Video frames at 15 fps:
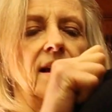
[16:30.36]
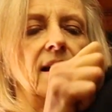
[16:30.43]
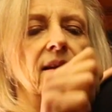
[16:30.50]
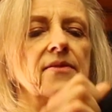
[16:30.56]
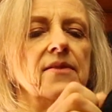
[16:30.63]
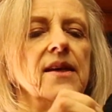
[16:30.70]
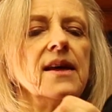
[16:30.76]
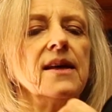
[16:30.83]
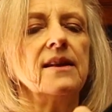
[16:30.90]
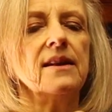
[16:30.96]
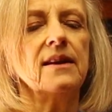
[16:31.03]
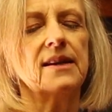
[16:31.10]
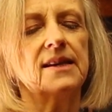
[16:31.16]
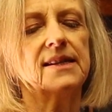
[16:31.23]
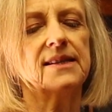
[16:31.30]
and then
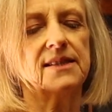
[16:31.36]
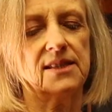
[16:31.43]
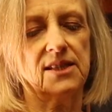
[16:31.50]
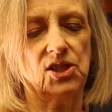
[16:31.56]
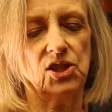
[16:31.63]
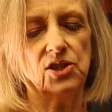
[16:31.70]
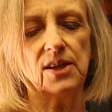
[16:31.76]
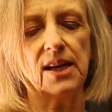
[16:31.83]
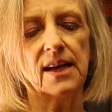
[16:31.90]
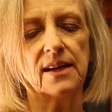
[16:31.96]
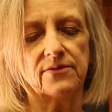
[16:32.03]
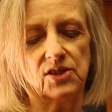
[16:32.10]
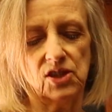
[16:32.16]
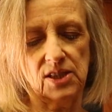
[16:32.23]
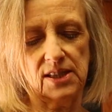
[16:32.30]
it should
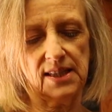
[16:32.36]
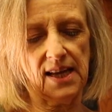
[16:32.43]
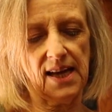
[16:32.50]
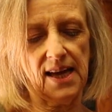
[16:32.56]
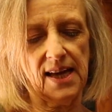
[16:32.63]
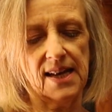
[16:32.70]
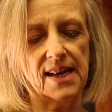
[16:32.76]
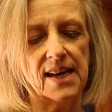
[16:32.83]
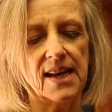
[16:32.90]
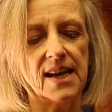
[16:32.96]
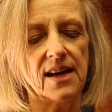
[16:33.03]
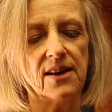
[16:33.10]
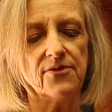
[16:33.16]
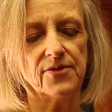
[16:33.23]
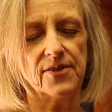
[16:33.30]
have just
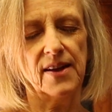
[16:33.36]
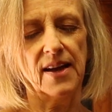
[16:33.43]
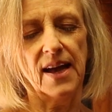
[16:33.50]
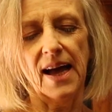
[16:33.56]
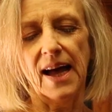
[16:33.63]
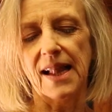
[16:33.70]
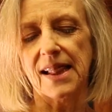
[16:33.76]
enough